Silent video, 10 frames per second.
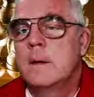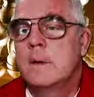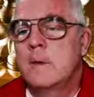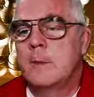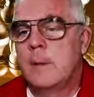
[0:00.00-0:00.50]

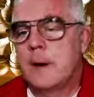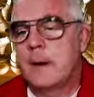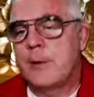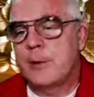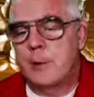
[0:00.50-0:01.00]
to
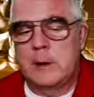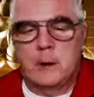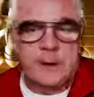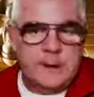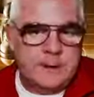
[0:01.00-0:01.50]
my
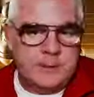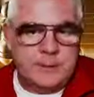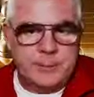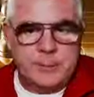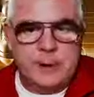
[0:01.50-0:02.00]
thrill and
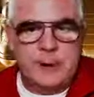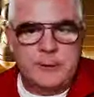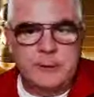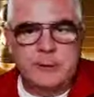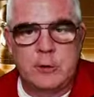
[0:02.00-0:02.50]

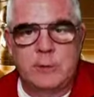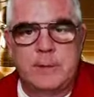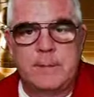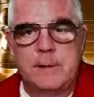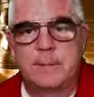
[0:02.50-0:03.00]
surprise, and you'll
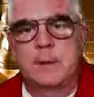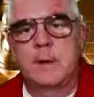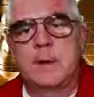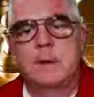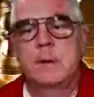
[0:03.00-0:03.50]
remember,